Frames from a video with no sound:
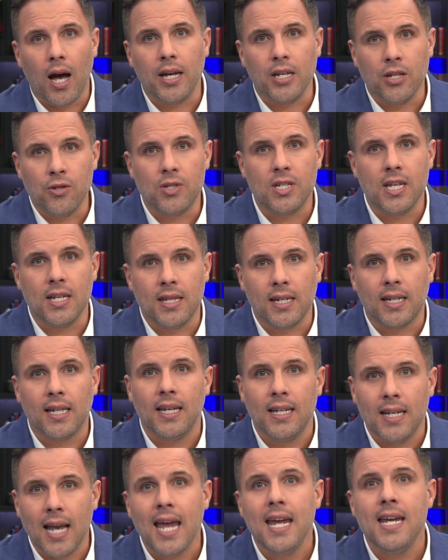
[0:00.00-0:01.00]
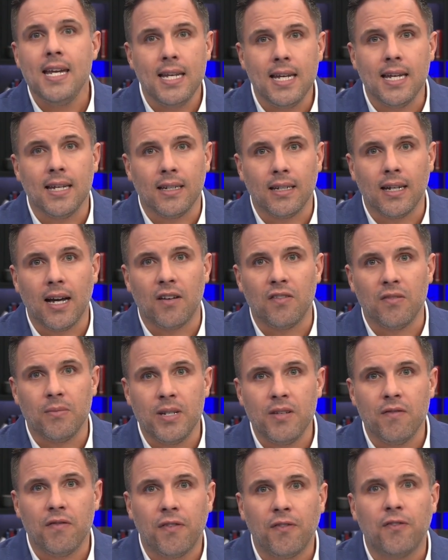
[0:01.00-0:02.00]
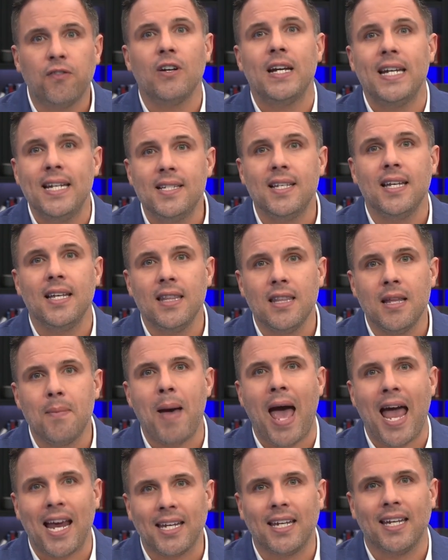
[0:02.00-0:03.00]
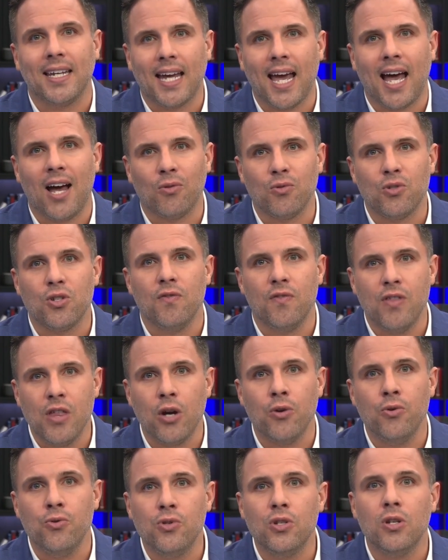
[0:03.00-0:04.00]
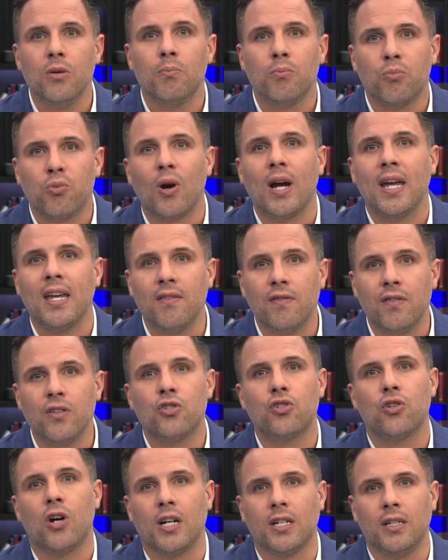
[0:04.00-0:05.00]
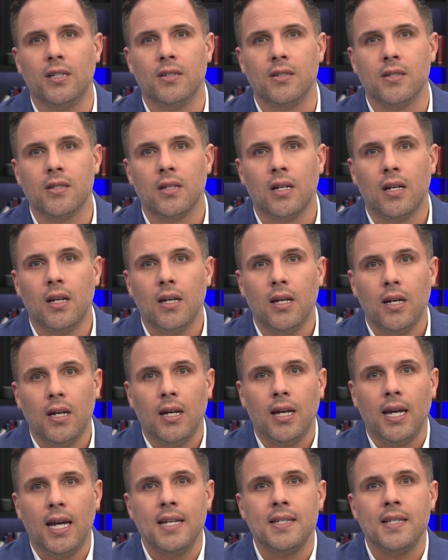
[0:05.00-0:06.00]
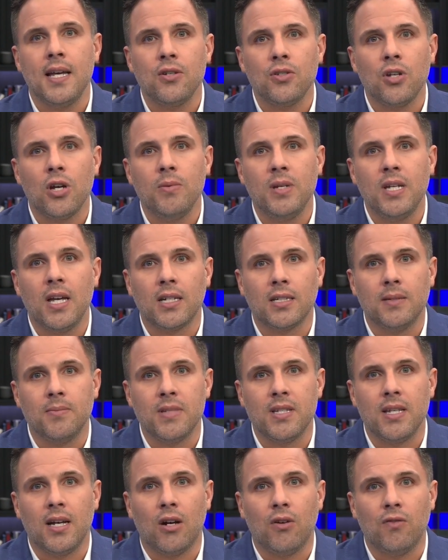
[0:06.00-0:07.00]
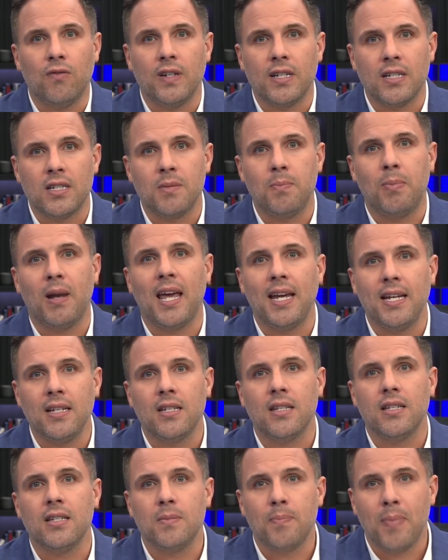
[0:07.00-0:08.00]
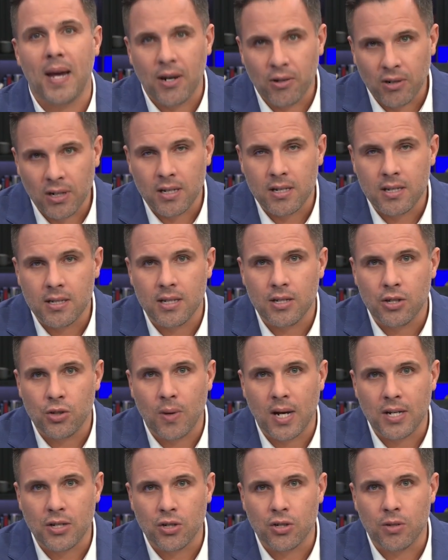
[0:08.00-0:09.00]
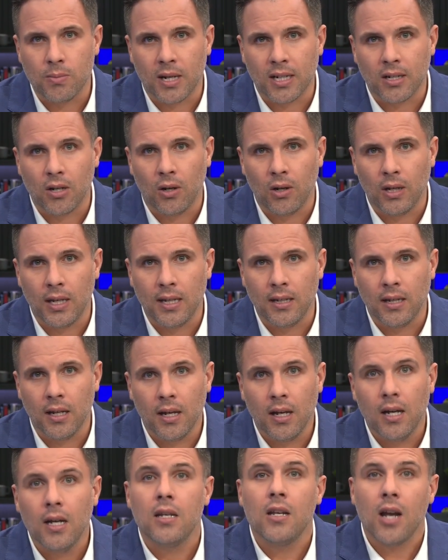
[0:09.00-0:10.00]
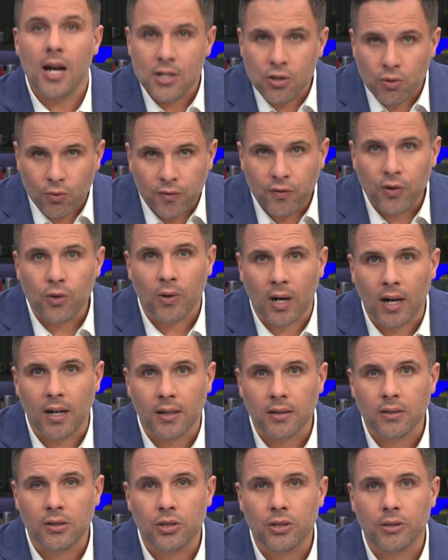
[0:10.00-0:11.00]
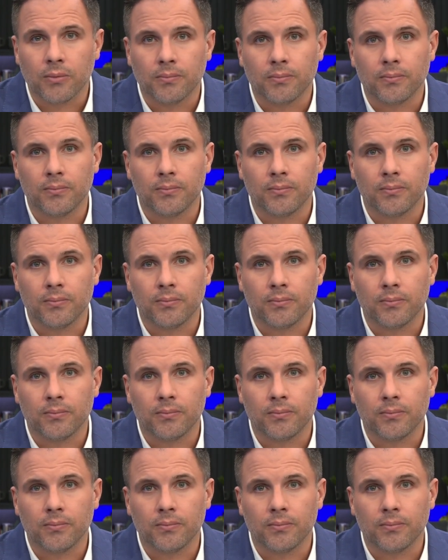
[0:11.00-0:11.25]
you see the Canadian government freezing the bank accounts of those brave truckers. Here's how Toby Young himself explained this perilous situation to my colleague Nigel Farage.